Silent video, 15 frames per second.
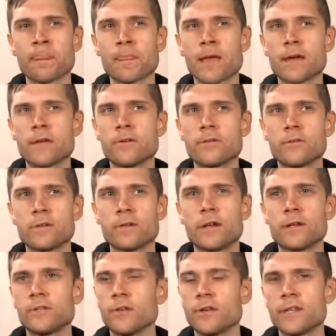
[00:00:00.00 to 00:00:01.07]

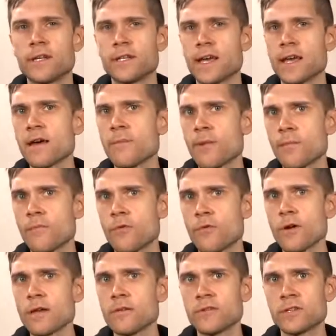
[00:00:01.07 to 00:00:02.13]
during the day a bit
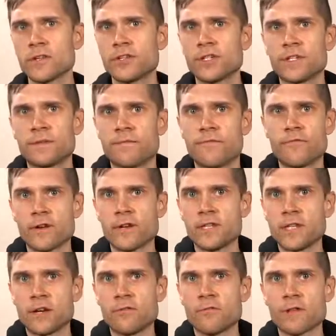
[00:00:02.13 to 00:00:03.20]
more. I used to just freeze
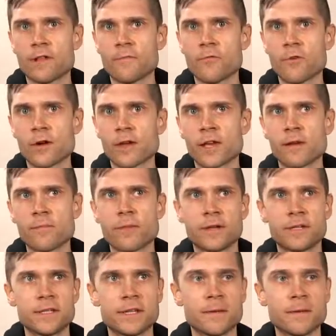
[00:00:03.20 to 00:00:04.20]
here while I'm working, but